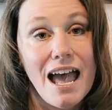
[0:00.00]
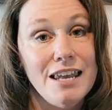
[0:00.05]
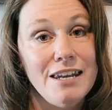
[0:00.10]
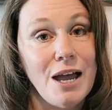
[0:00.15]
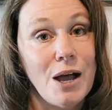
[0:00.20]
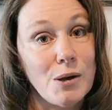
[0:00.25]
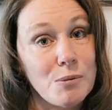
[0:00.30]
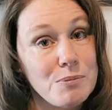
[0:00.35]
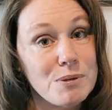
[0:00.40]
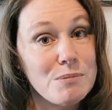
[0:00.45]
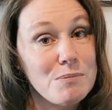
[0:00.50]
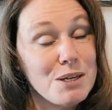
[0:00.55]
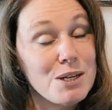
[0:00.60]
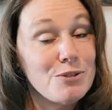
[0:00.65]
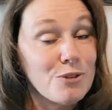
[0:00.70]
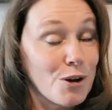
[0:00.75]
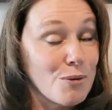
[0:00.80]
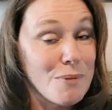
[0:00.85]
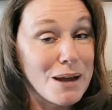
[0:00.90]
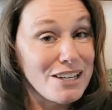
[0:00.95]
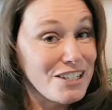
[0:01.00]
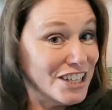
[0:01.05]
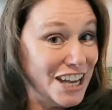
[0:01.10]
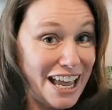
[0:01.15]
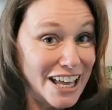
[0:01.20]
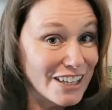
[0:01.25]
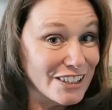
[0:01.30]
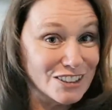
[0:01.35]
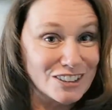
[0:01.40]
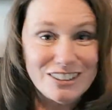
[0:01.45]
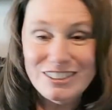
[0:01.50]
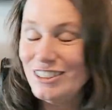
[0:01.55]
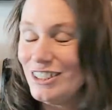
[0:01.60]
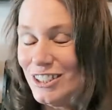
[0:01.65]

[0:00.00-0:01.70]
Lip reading: and helping me grow my channel.